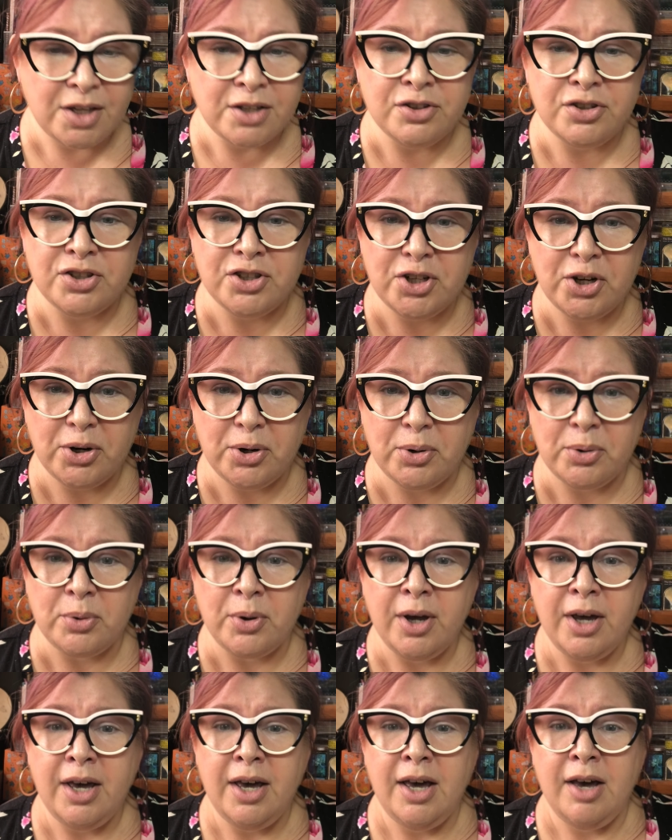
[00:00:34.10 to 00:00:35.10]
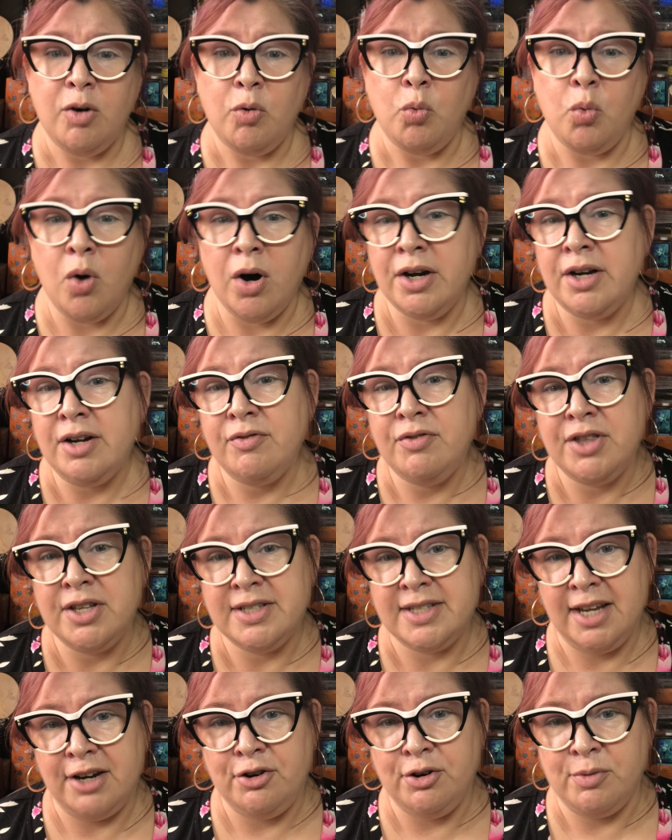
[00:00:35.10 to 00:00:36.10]
So one of the
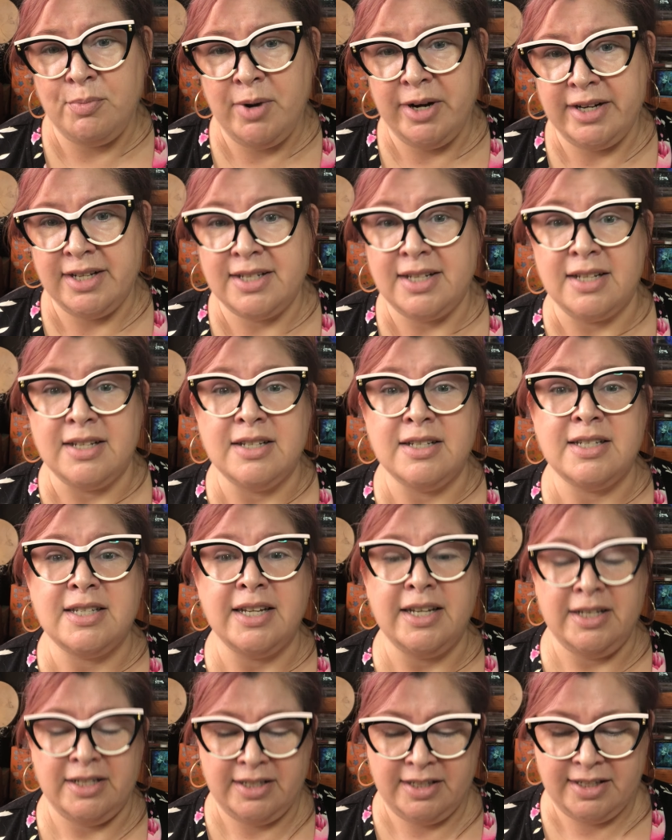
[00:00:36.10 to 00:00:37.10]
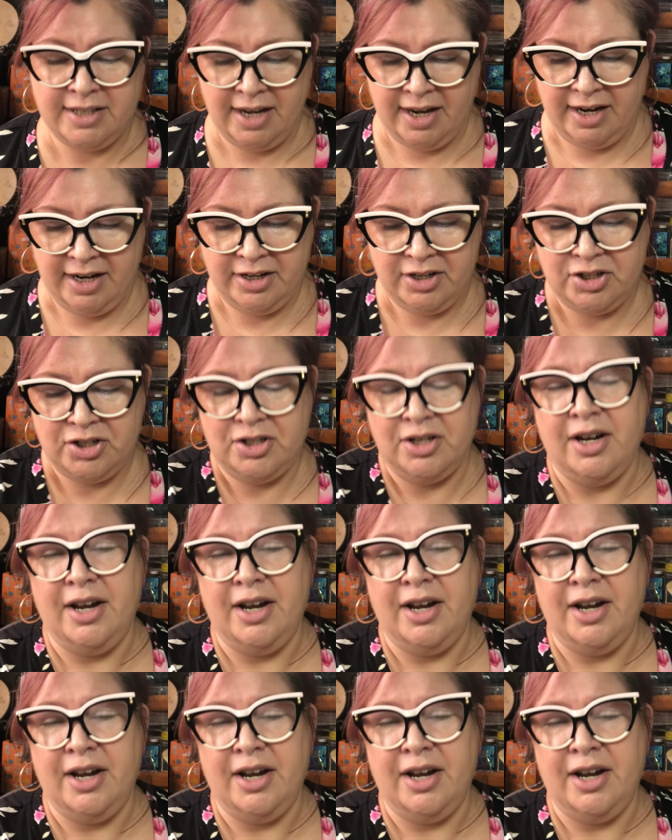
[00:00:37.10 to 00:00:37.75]
sacred medicines is sage.